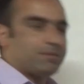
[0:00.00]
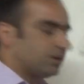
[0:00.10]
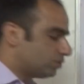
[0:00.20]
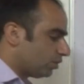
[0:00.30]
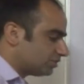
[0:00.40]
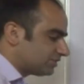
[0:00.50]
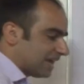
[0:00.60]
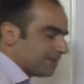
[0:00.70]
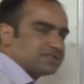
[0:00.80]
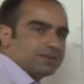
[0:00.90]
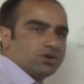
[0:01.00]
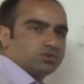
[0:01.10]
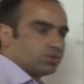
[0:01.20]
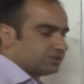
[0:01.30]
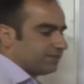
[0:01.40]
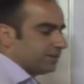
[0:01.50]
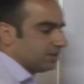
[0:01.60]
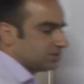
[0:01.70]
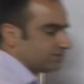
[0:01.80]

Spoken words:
Among those tribes, among those invaders,